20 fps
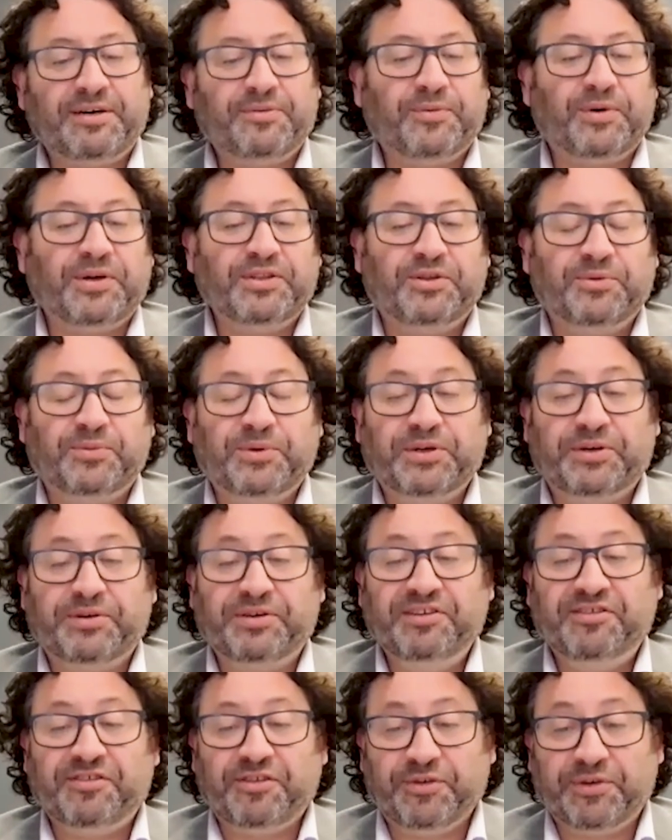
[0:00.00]
What the world
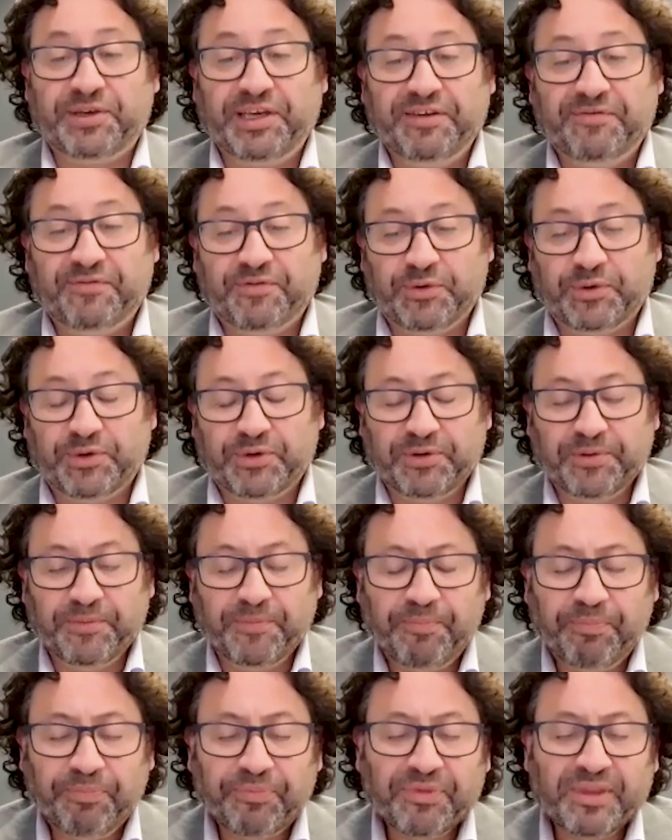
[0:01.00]
is looking for
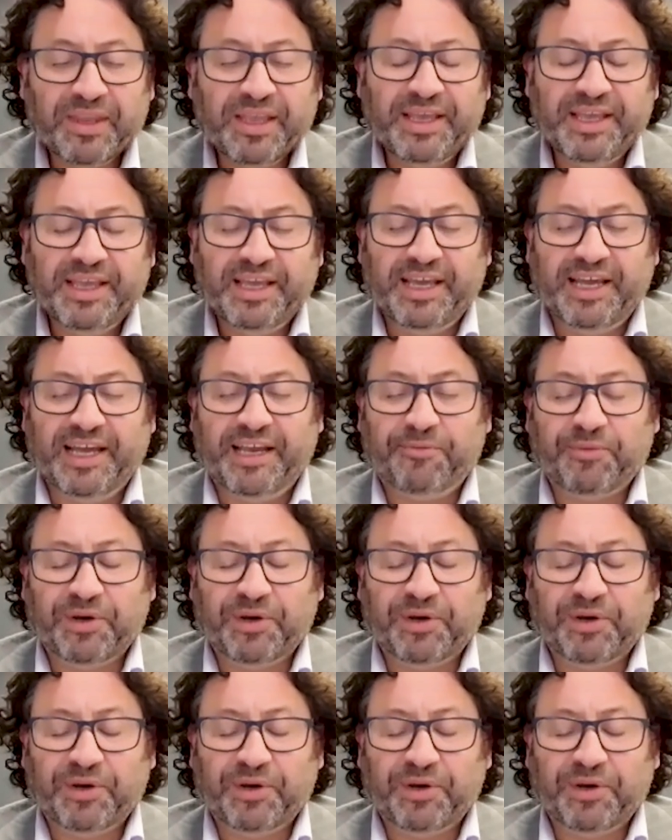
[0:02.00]
and